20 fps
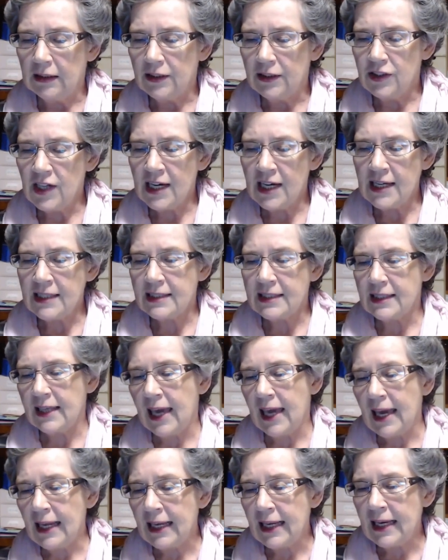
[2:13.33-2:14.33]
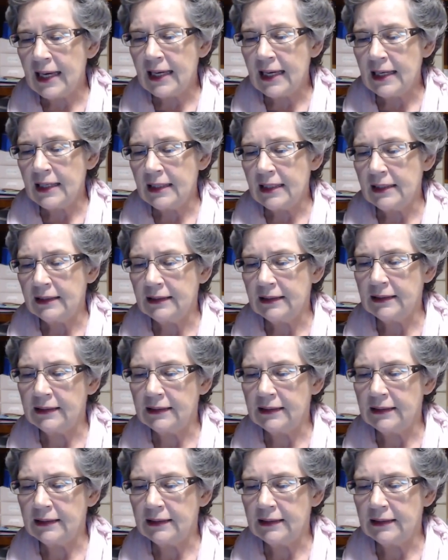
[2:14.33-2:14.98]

Jess, Kelly,